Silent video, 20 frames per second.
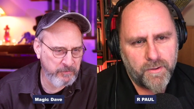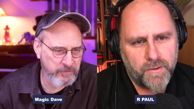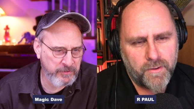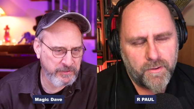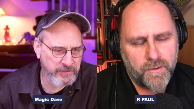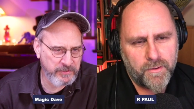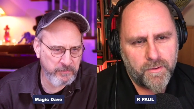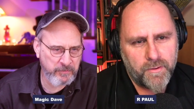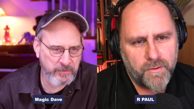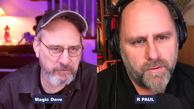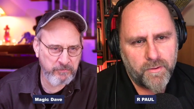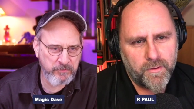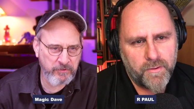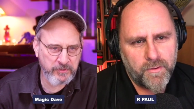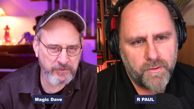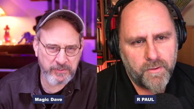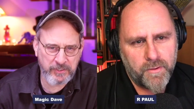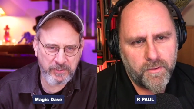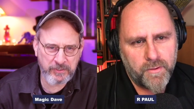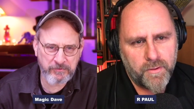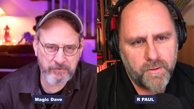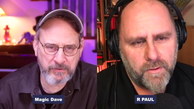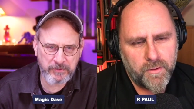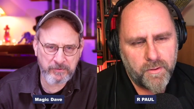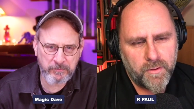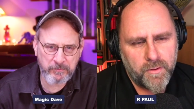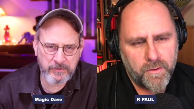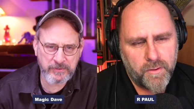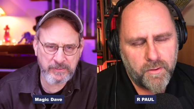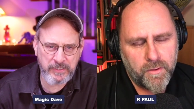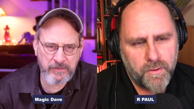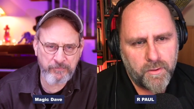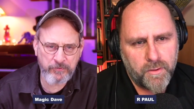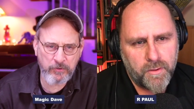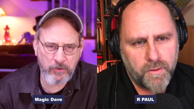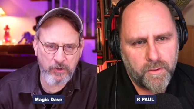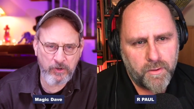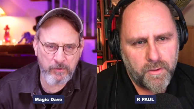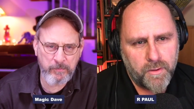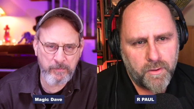Speaker 1: reason when across country. Was that for
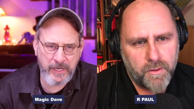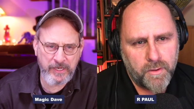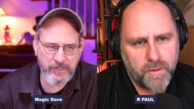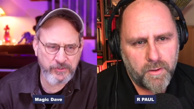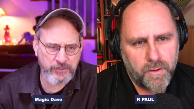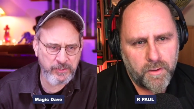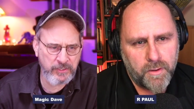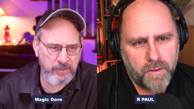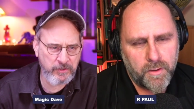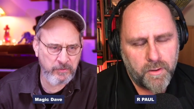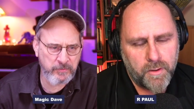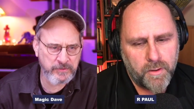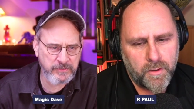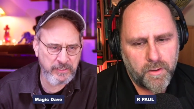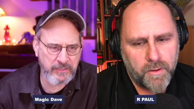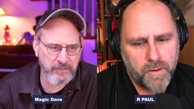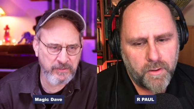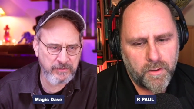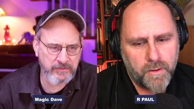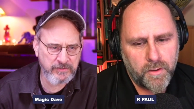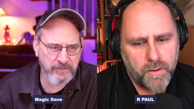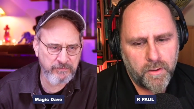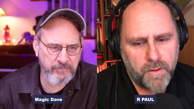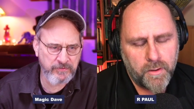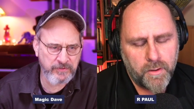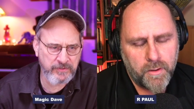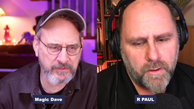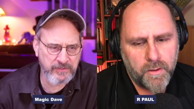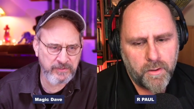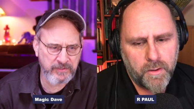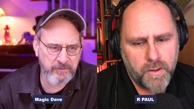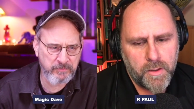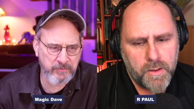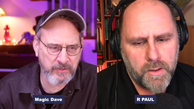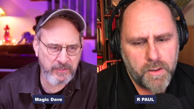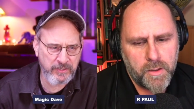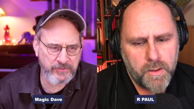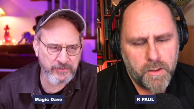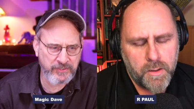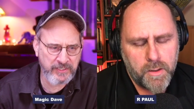our magic or was that a different uh,
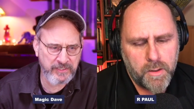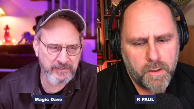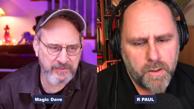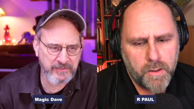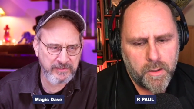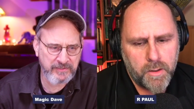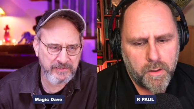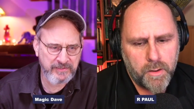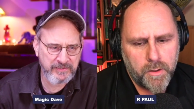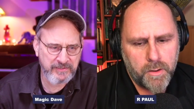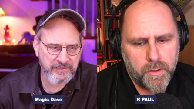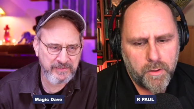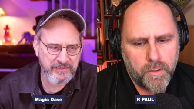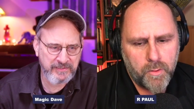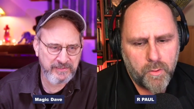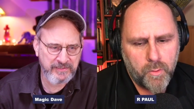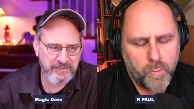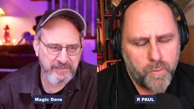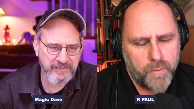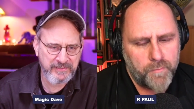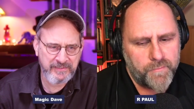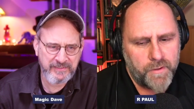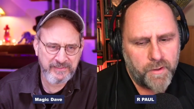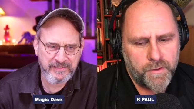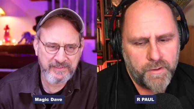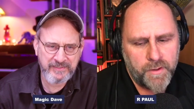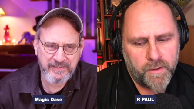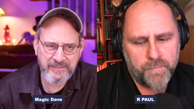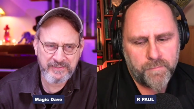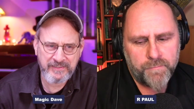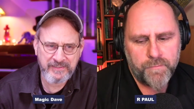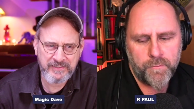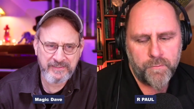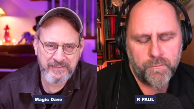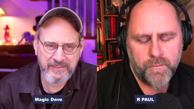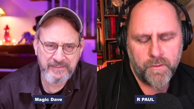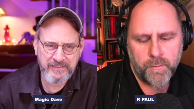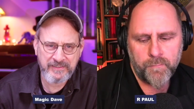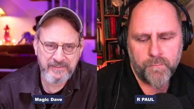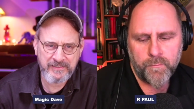project?
Speaker 2: We've done that a few
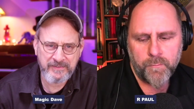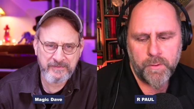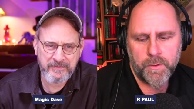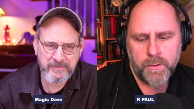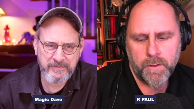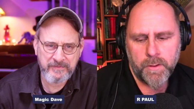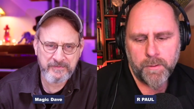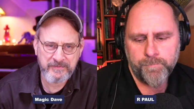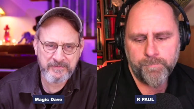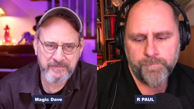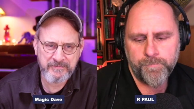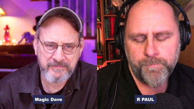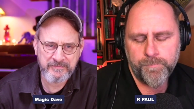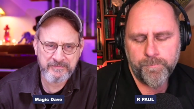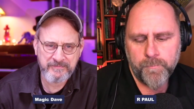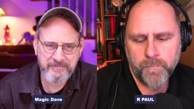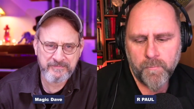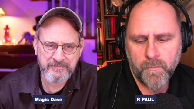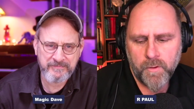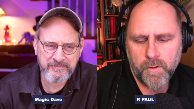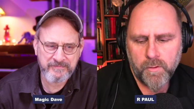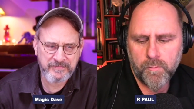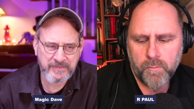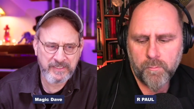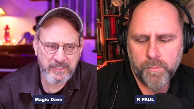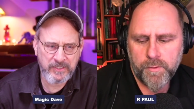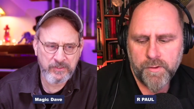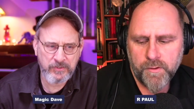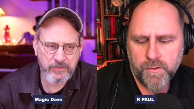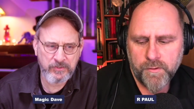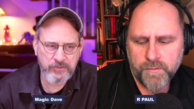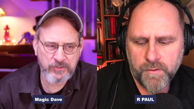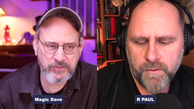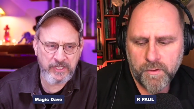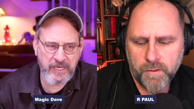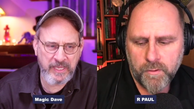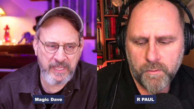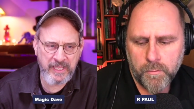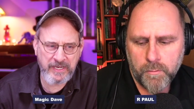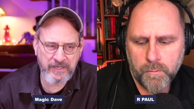times. We um, we did a Stay
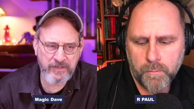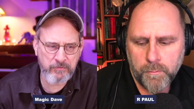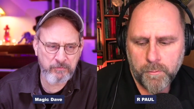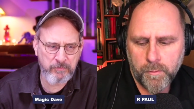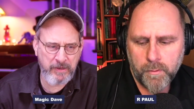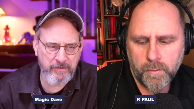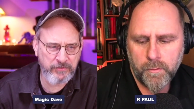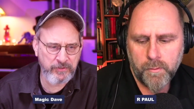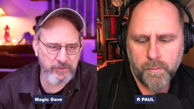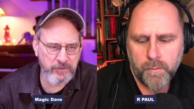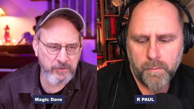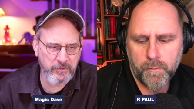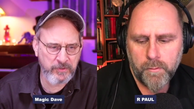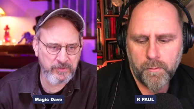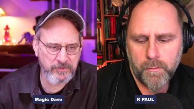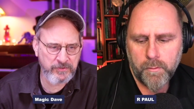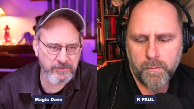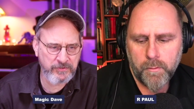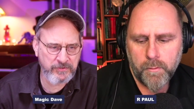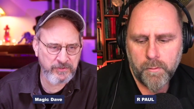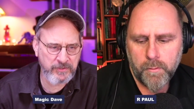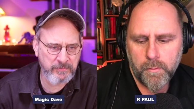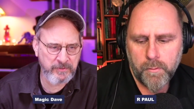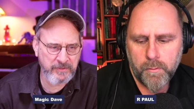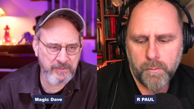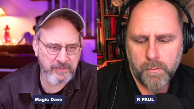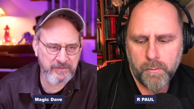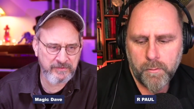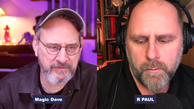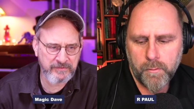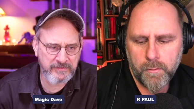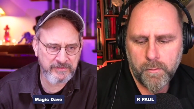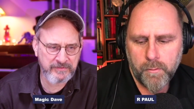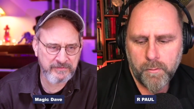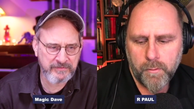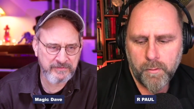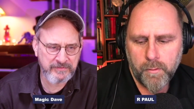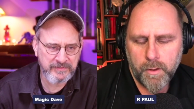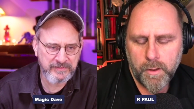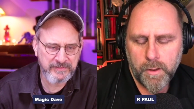thing ahead called of the
Speaker 1: revenuers or something. I don't know
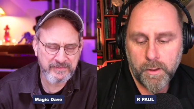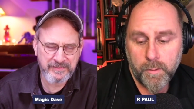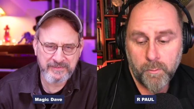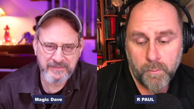
Speaker 2: it, a,